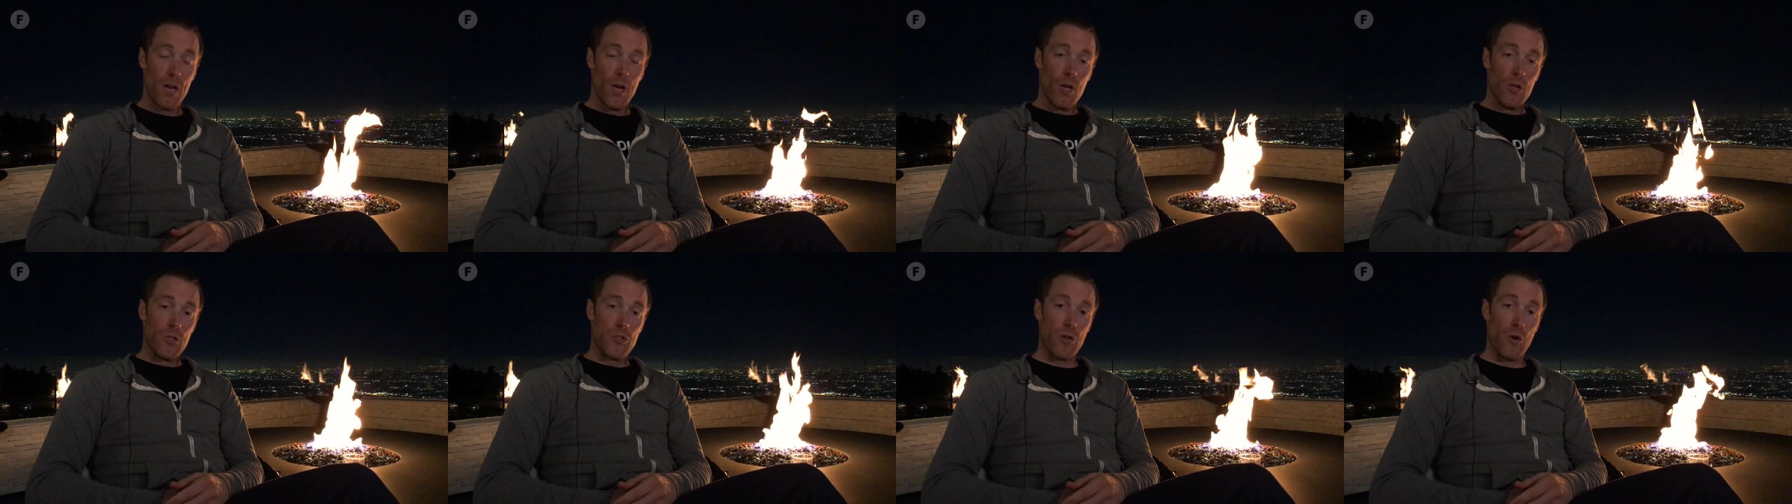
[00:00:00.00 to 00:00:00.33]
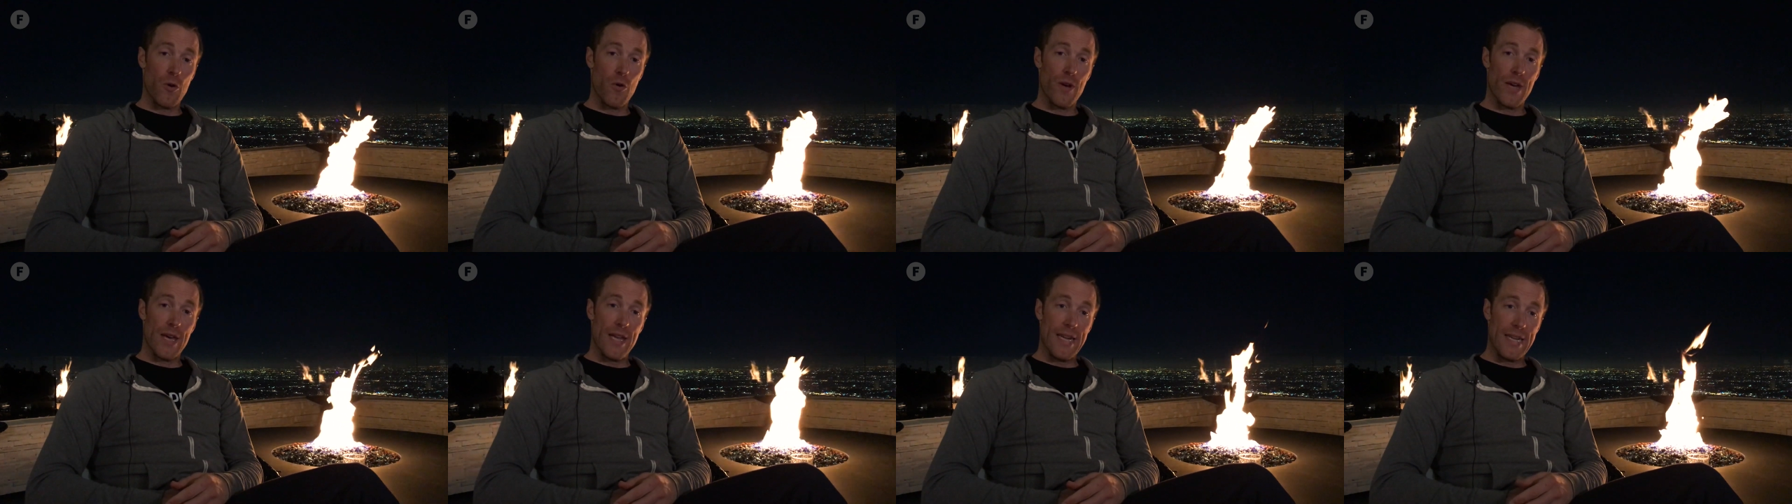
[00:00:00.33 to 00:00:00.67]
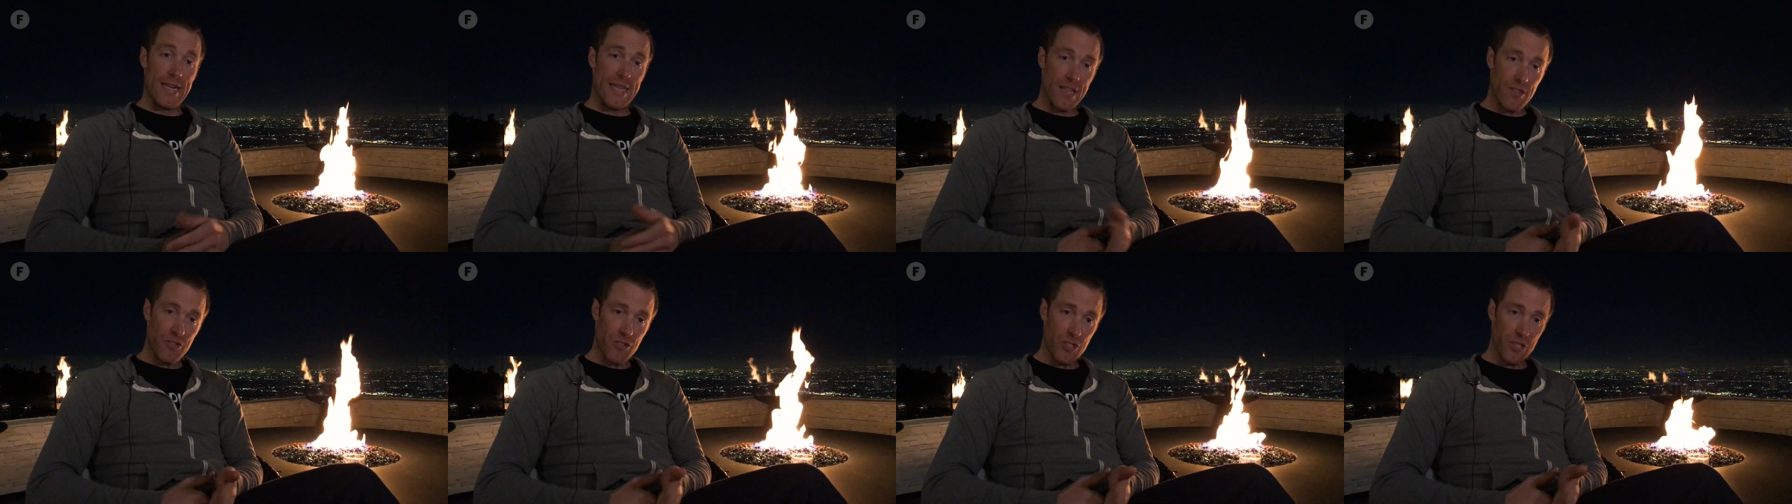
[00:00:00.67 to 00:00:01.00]
So in
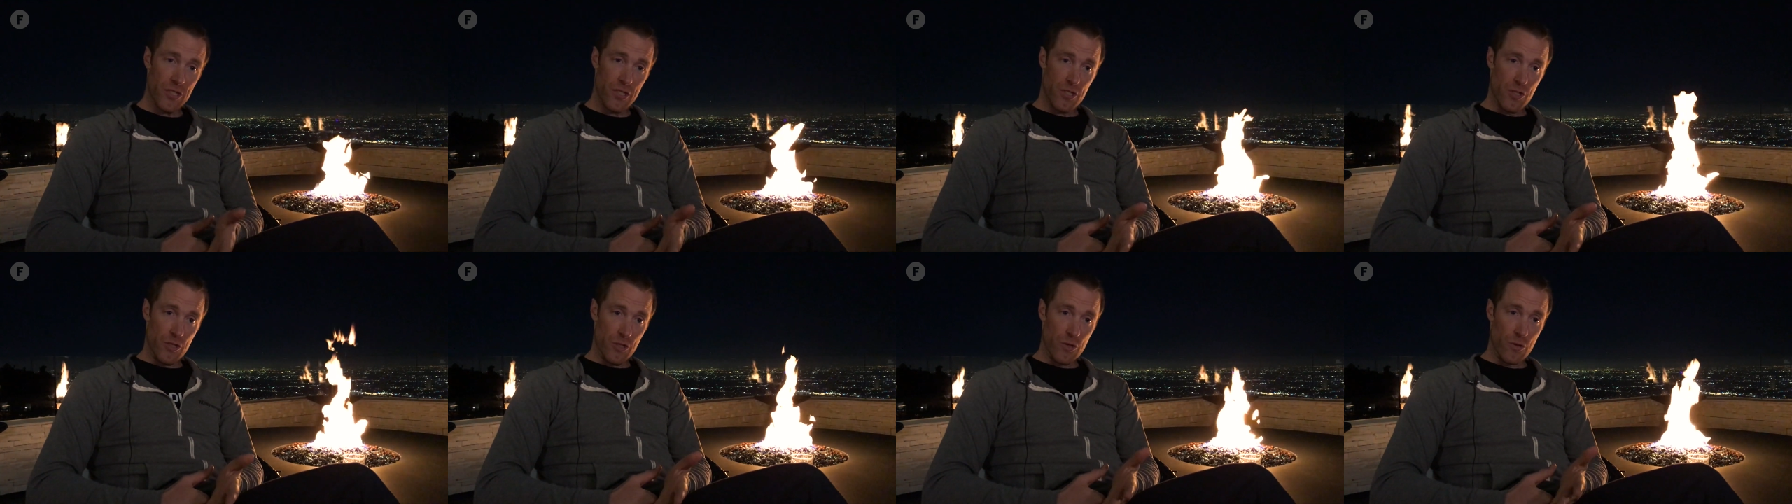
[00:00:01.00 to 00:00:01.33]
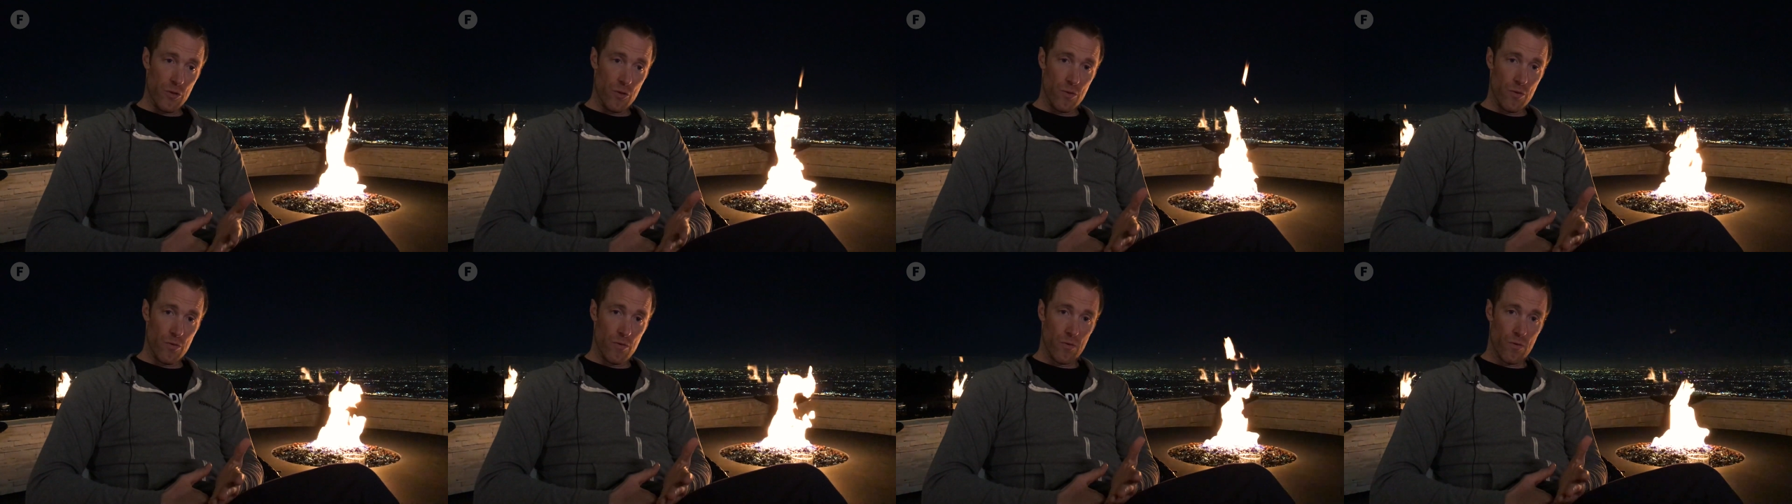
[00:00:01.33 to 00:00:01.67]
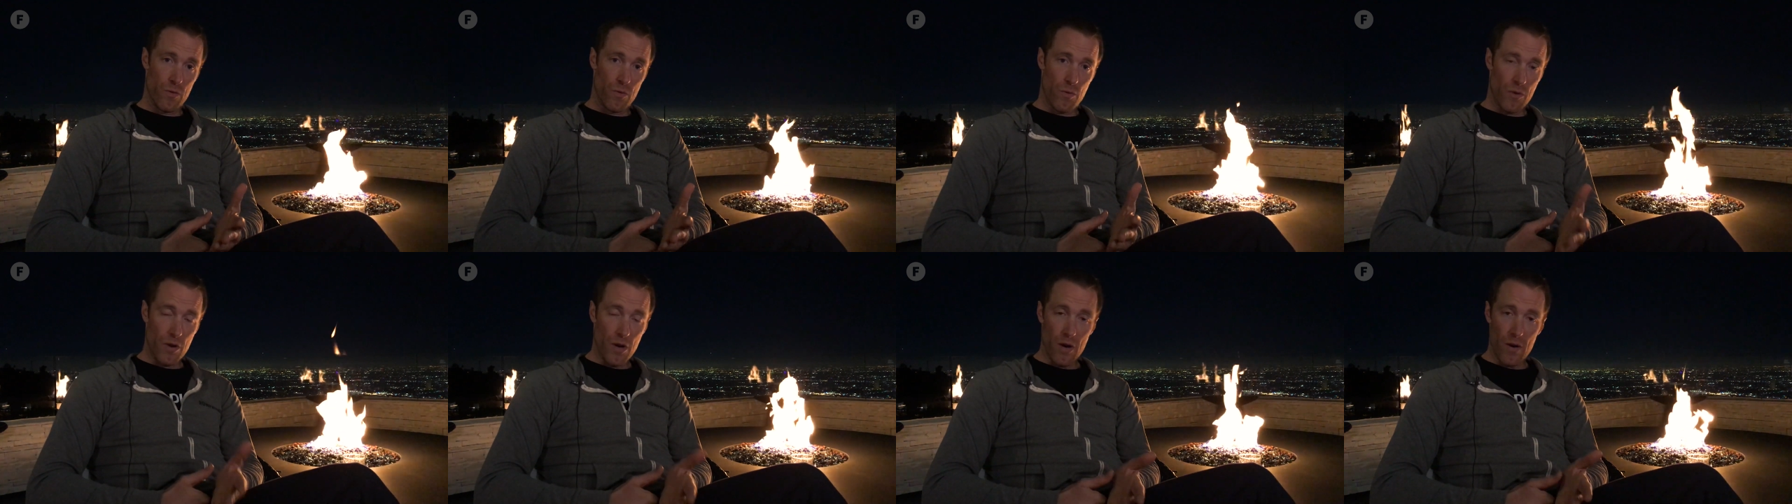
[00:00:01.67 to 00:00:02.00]
addition to
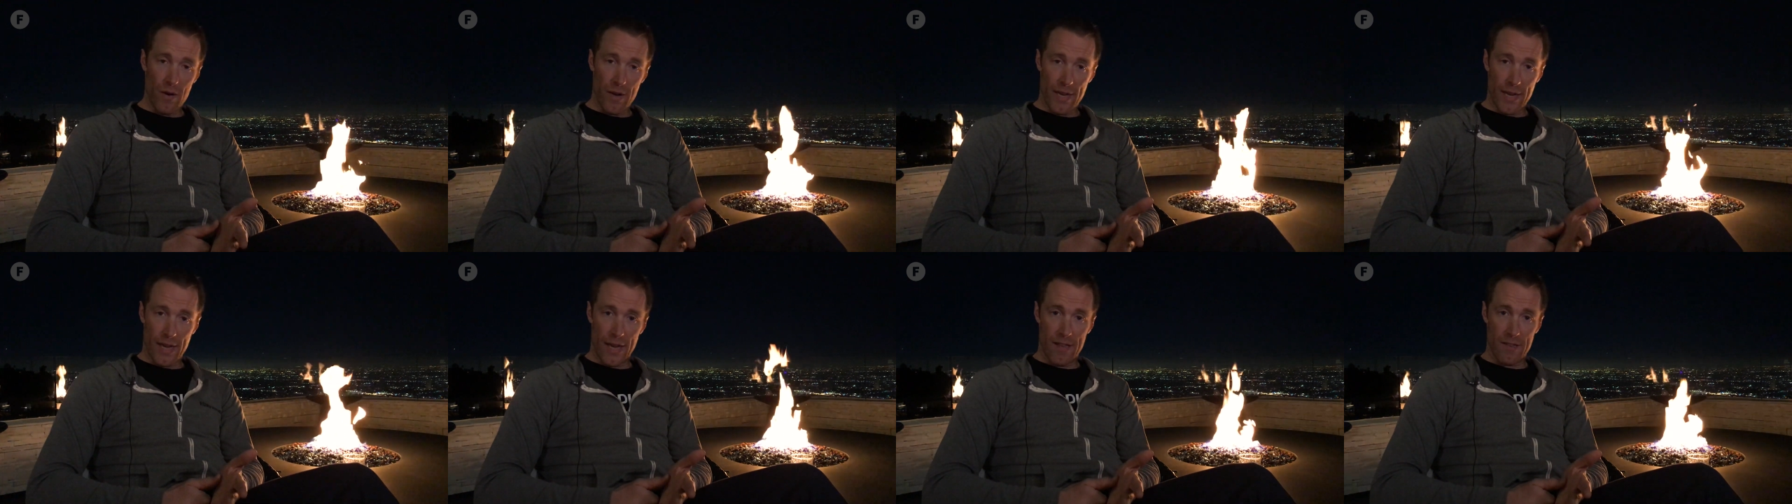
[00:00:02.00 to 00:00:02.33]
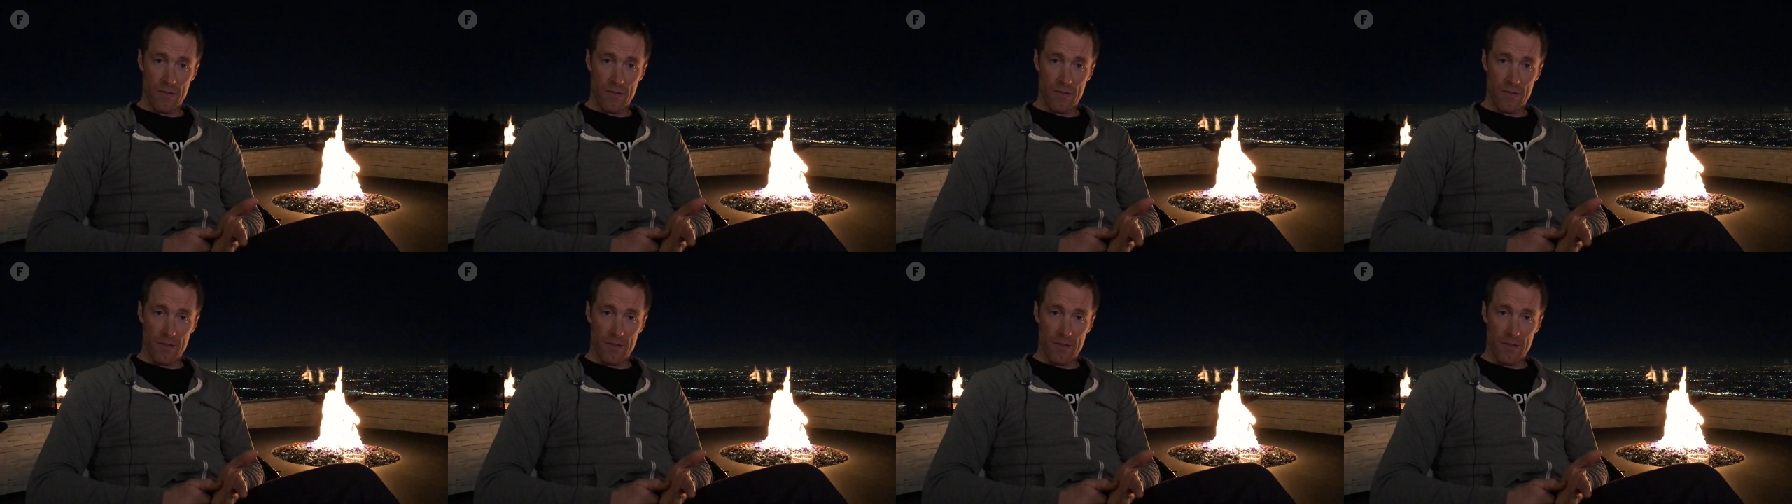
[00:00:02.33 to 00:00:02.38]
rowing